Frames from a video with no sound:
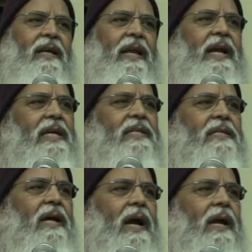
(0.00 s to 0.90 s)
let us
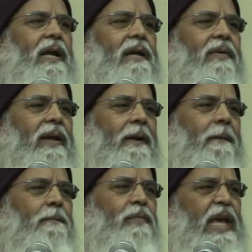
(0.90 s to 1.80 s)
start living
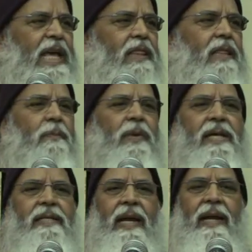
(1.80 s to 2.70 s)
in the
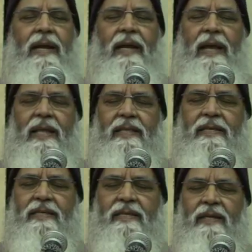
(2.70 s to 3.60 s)
present
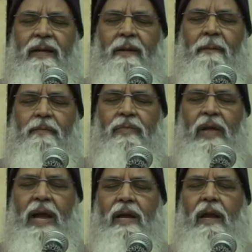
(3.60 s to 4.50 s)
tense.
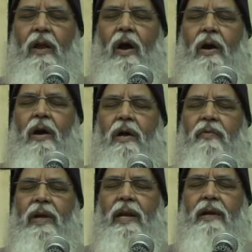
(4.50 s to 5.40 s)
And the
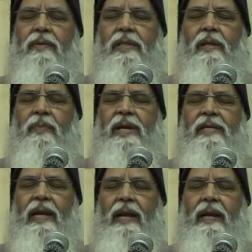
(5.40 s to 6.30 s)
longer we live in the
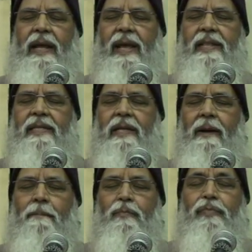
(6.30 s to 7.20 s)
present tense,
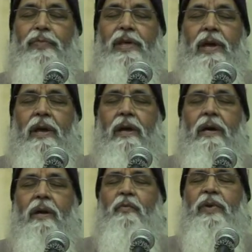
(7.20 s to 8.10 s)
nearer